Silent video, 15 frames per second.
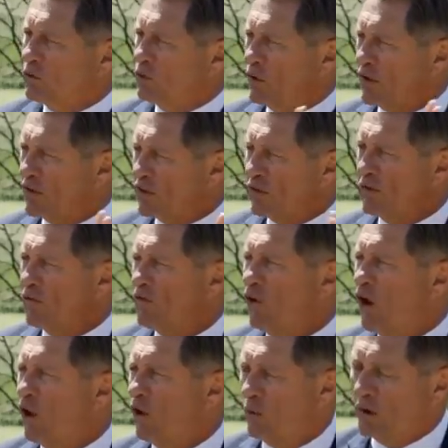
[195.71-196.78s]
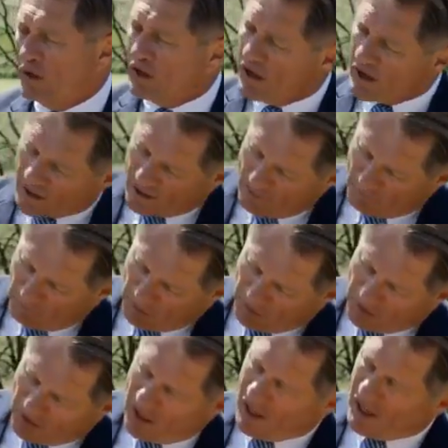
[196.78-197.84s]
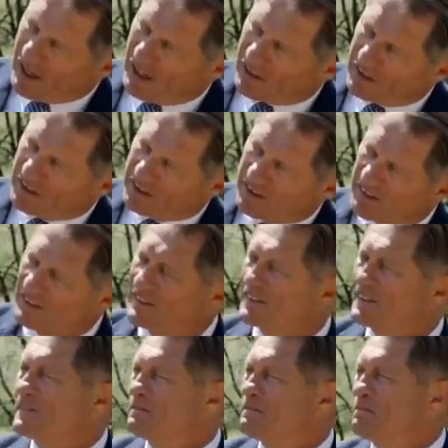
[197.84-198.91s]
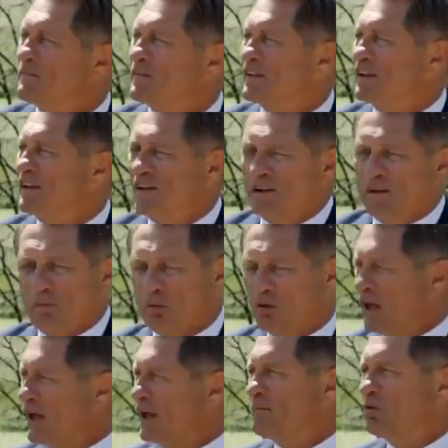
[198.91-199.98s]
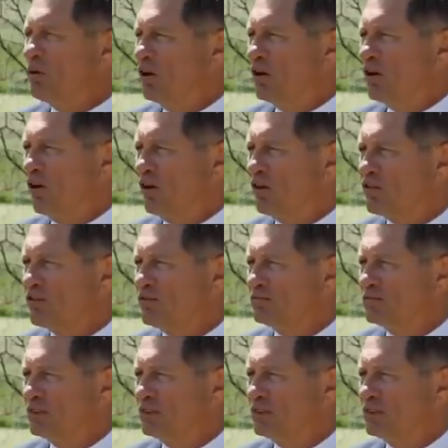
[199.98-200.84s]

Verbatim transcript: with following compliant, compliant protocols.